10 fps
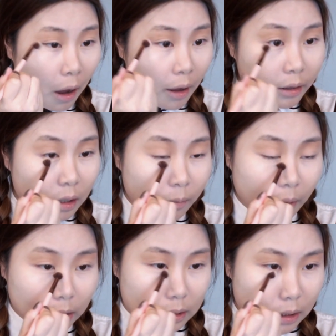And you can
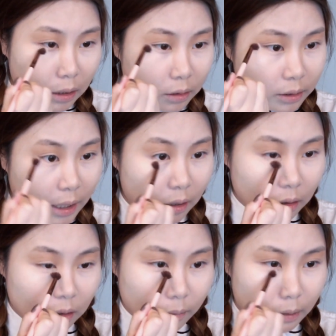bring this color down a
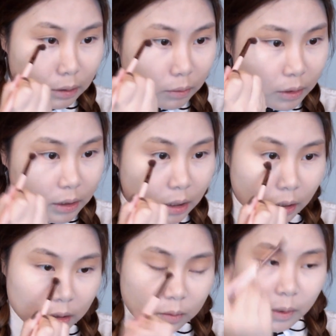little bit towards here
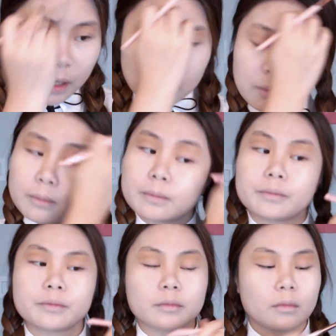as well.
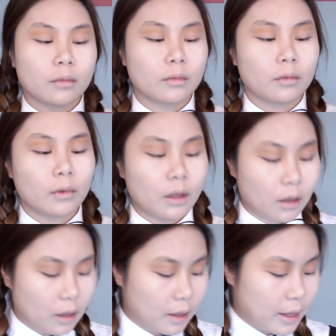
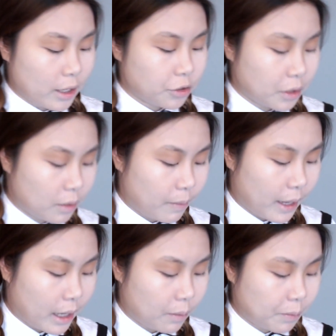And actually,
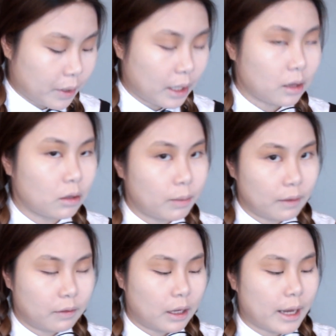by putting a little bit
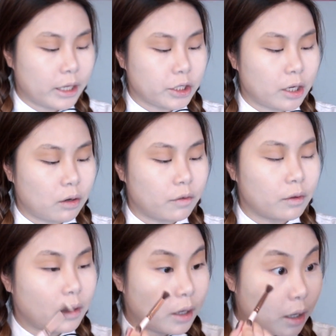of the eyeshadow over
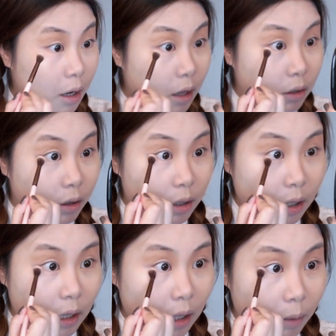there, you're gonna
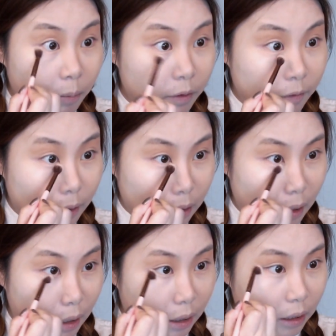help prevent
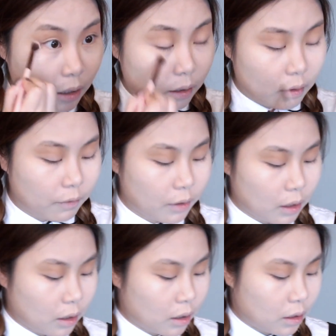any of
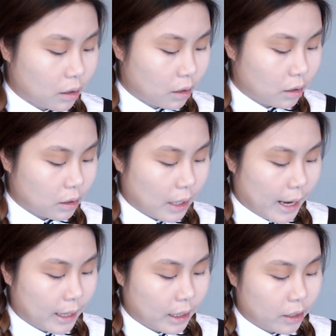the
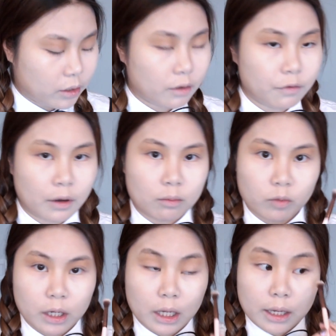eyeliner from
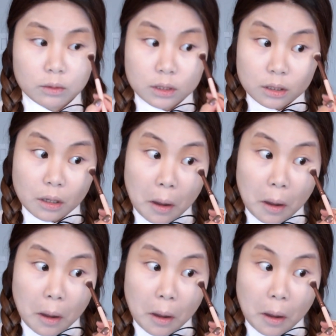running out.